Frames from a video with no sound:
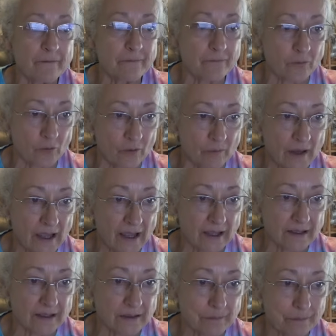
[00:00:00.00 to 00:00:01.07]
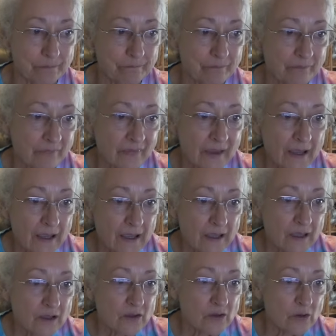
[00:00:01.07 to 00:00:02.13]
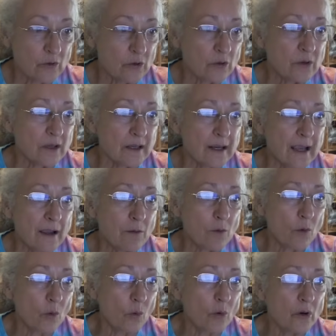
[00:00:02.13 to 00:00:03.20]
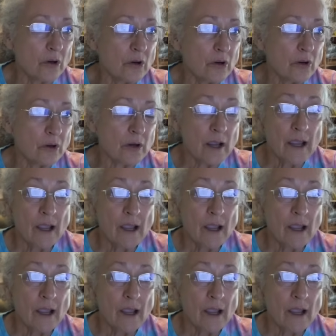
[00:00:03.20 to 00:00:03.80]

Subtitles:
format. So you can now order